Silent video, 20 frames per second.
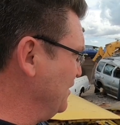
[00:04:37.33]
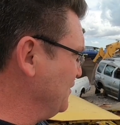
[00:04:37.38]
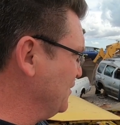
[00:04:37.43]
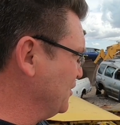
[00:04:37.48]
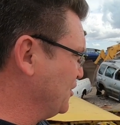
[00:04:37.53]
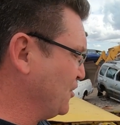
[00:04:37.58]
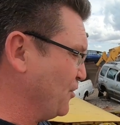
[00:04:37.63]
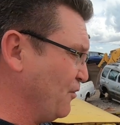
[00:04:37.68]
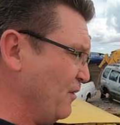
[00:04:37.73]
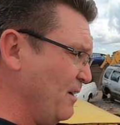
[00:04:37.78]
The
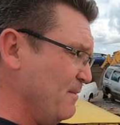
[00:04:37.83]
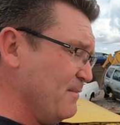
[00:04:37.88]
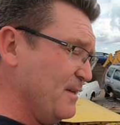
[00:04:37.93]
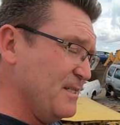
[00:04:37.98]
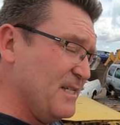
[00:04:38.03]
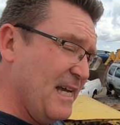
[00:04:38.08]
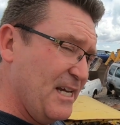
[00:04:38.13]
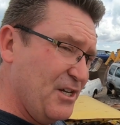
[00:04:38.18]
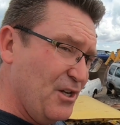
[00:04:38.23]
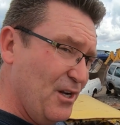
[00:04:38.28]
trim
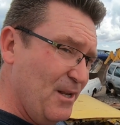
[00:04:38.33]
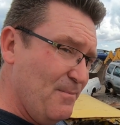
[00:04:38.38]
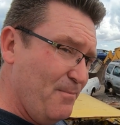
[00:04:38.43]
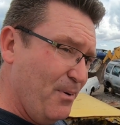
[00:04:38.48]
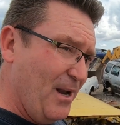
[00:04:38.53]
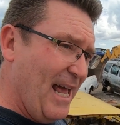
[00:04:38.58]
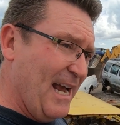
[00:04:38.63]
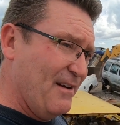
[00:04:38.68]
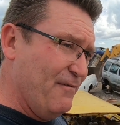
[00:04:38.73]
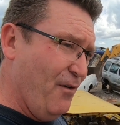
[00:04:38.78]
is actually
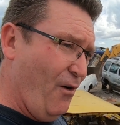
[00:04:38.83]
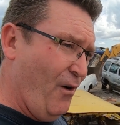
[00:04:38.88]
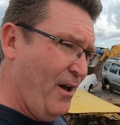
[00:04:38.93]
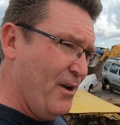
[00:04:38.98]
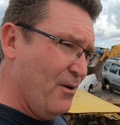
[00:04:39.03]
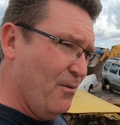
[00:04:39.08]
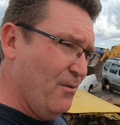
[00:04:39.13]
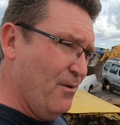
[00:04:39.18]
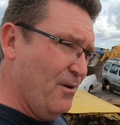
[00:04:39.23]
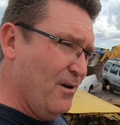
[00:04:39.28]
black vinyl.